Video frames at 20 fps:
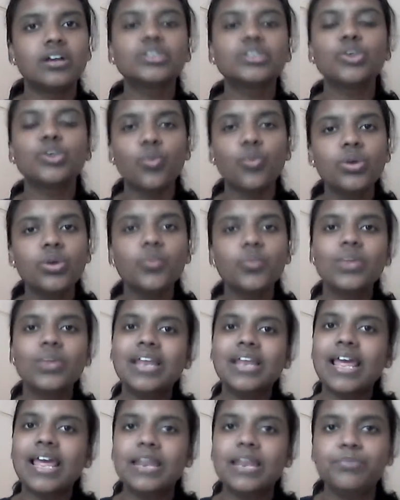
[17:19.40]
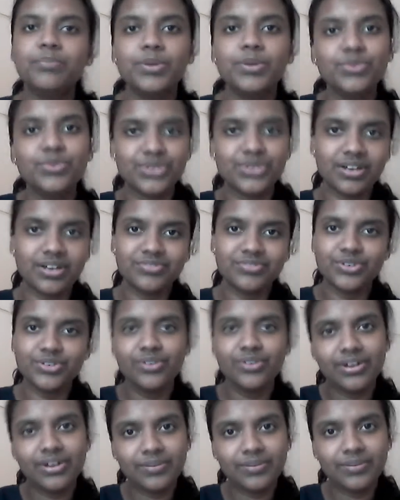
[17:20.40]
tone will help you draft
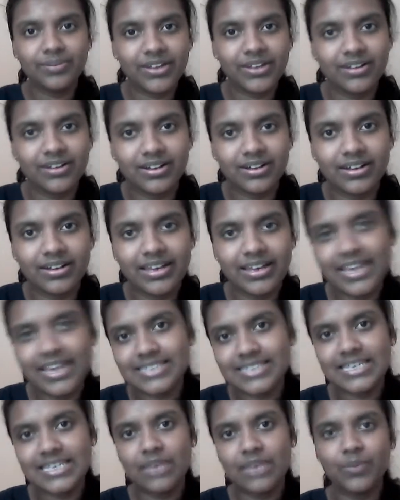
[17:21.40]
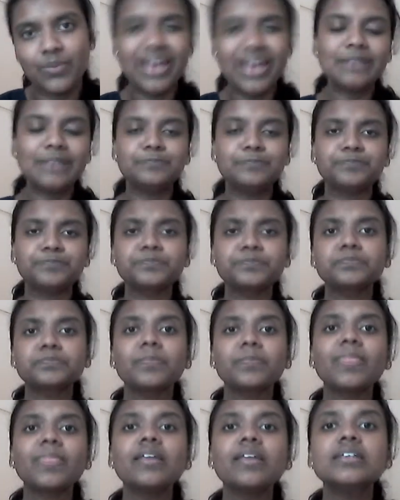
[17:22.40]
your essay well.
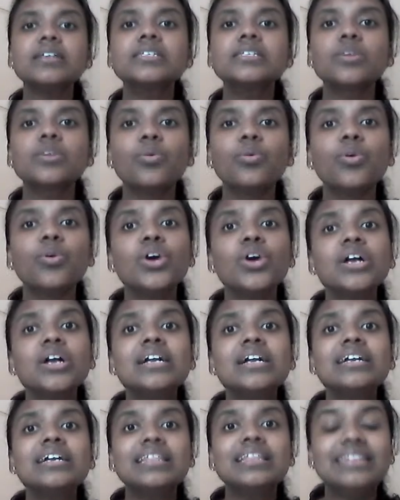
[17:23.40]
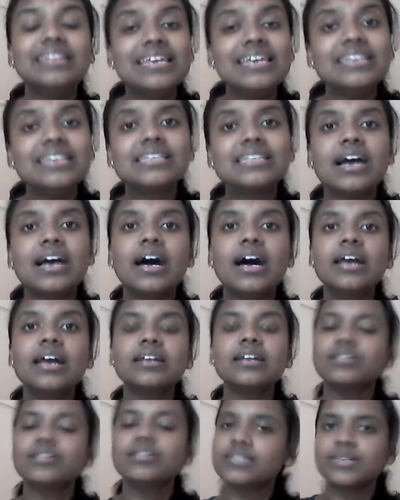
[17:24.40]
So these
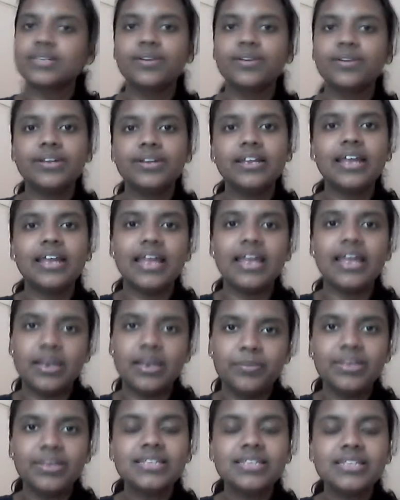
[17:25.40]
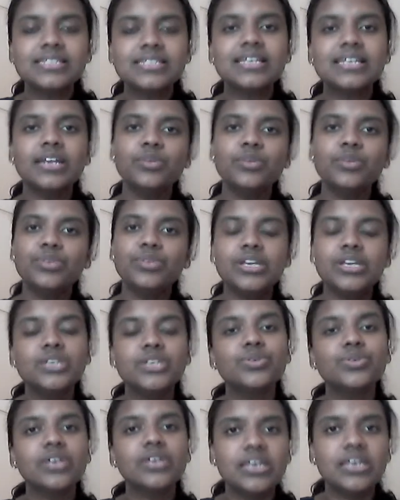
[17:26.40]
are certain elements that you need
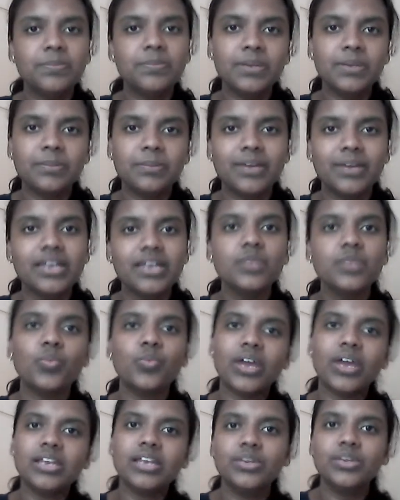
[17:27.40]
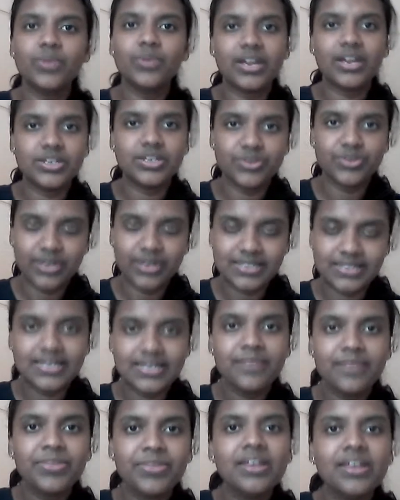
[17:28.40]
to keep in mind while you write your
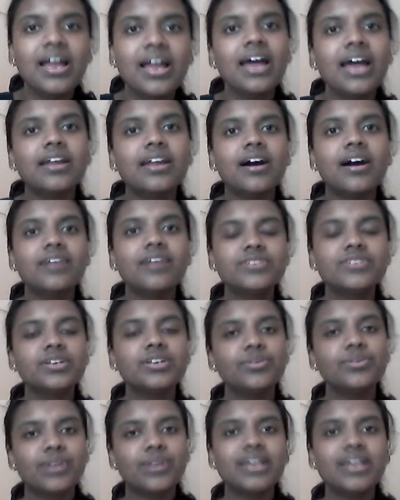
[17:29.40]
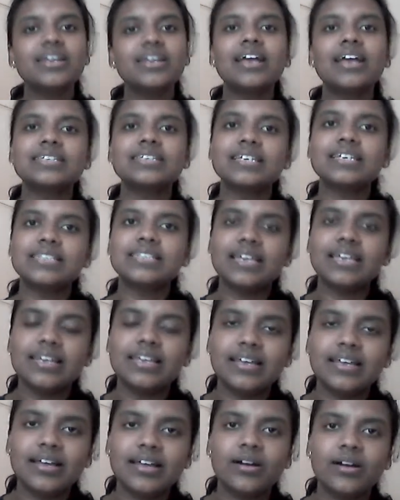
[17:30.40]
essay. And after you write, as I
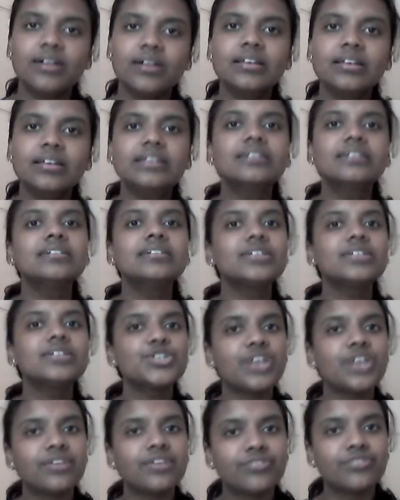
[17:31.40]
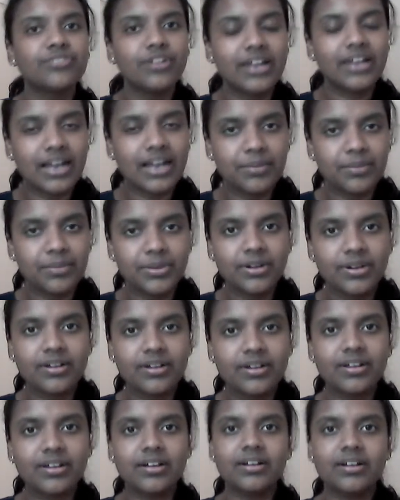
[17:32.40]
said earlier, check for
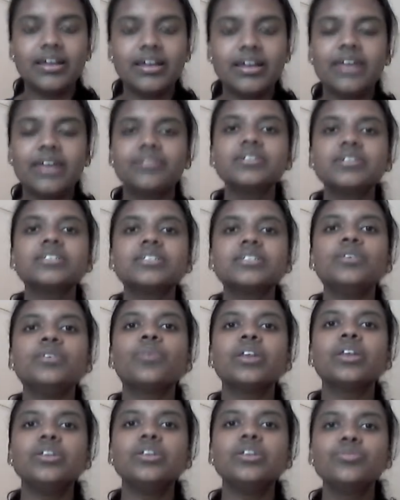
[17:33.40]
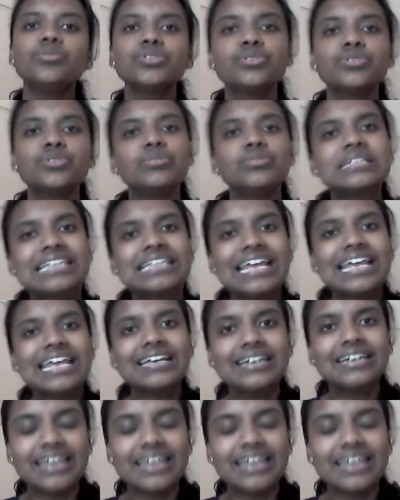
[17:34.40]
grammar errors. You can use tools like